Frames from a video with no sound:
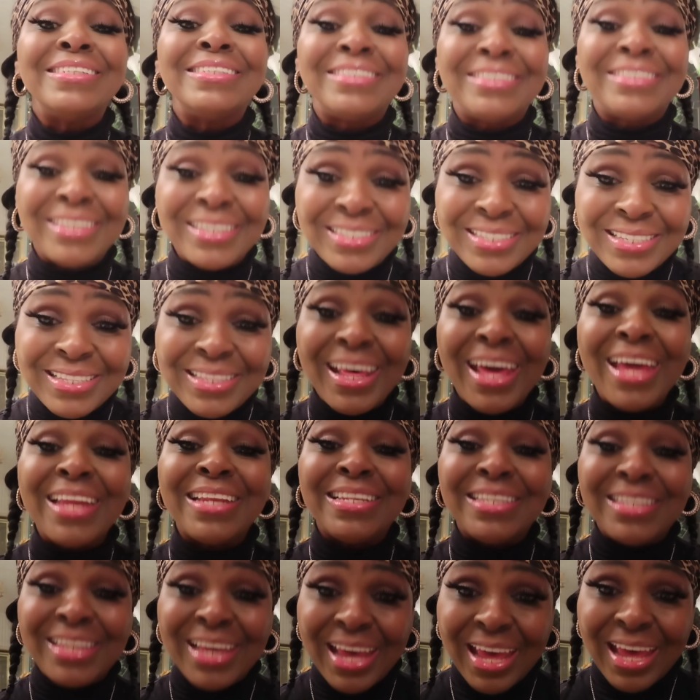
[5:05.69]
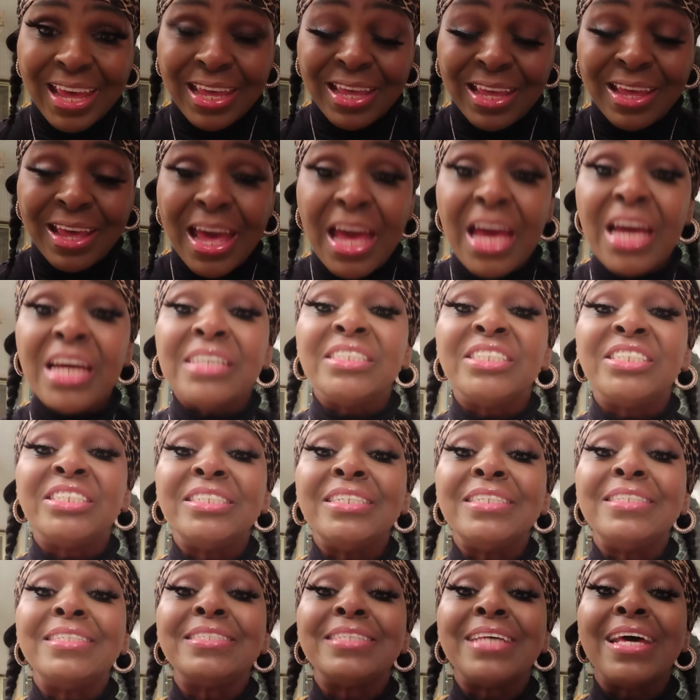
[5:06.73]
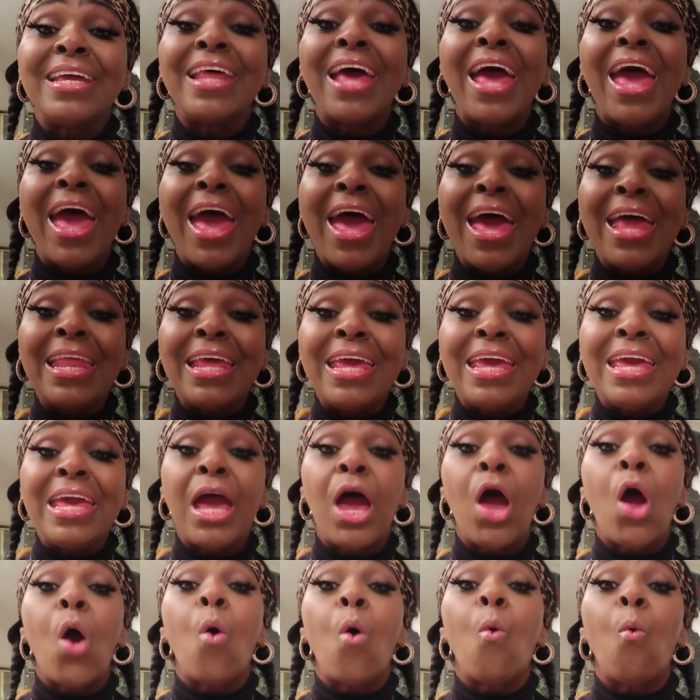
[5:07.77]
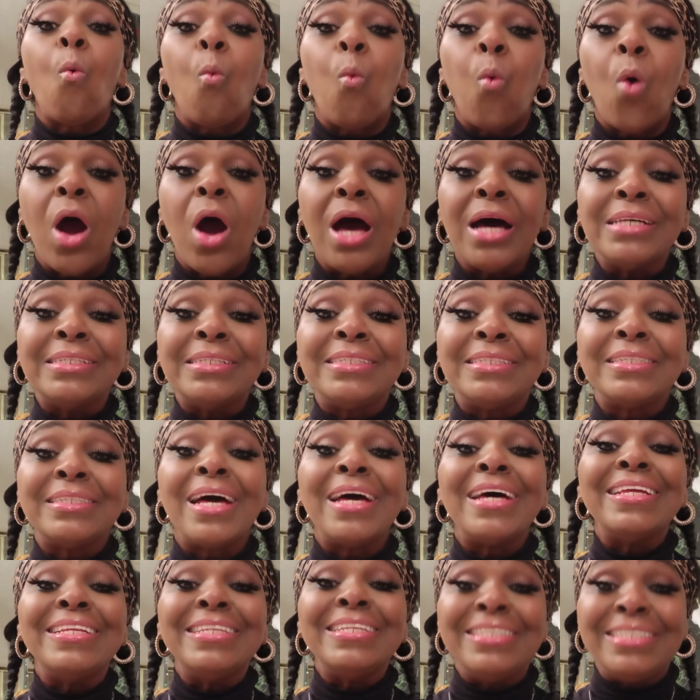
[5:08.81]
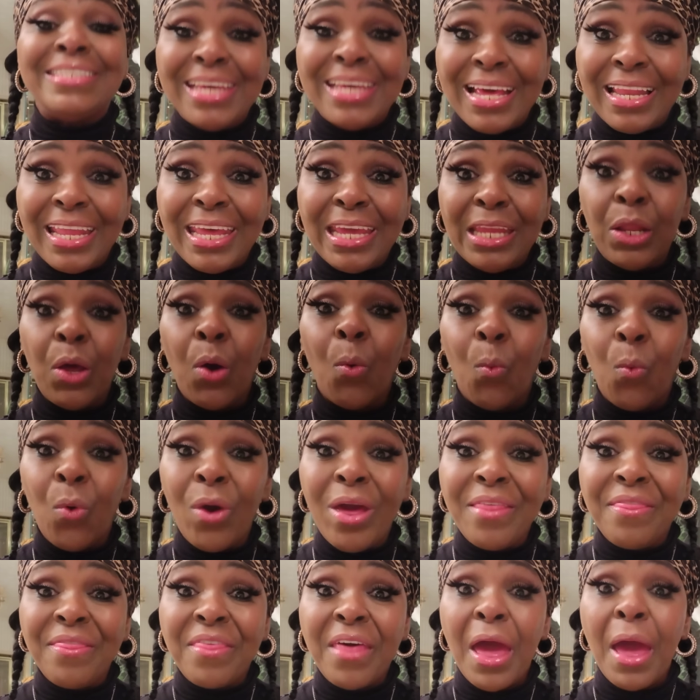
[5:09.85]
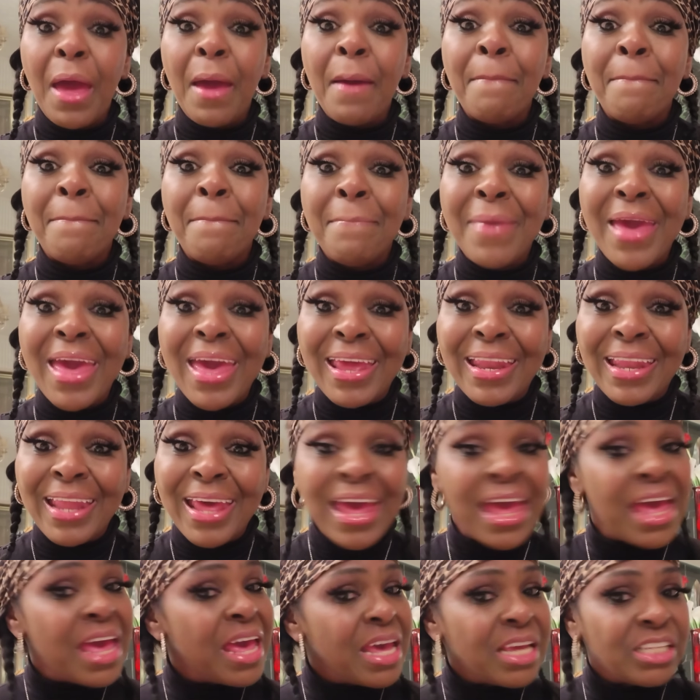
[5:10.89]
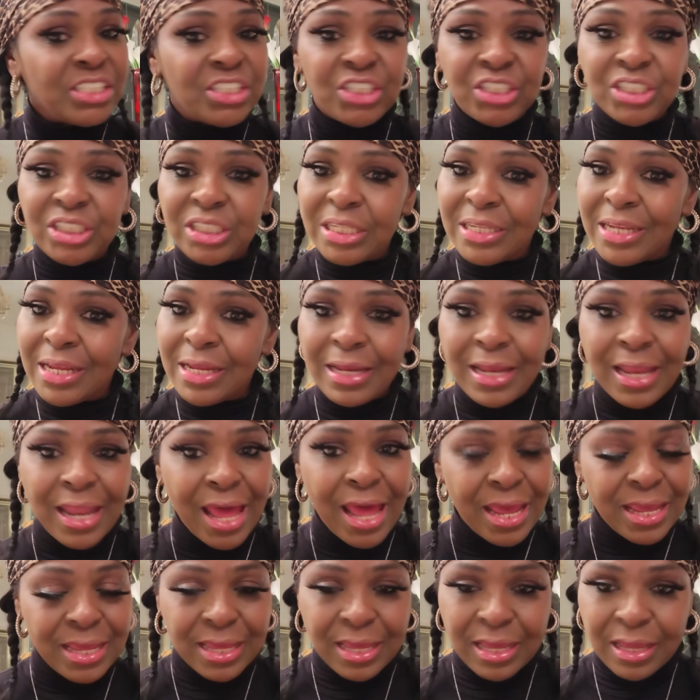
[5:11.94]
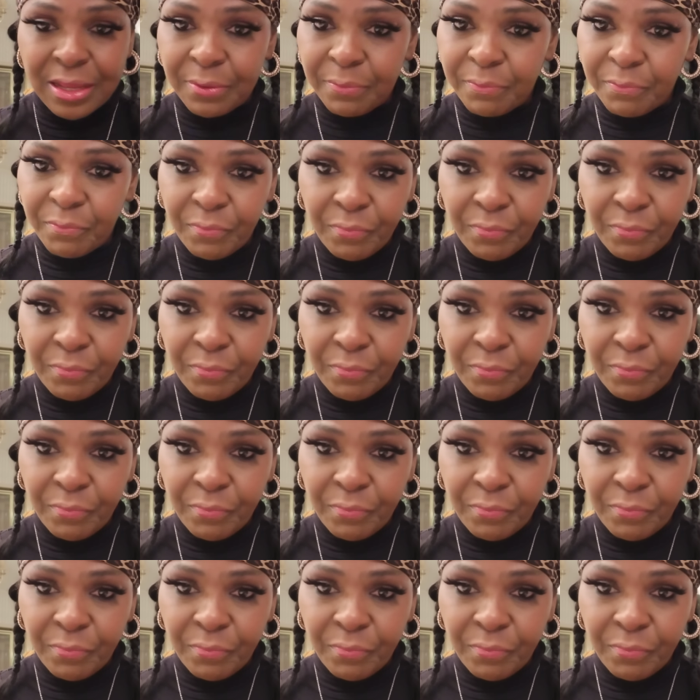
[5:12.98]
since that day. She said Eddie was dealing with men and she didn't like it.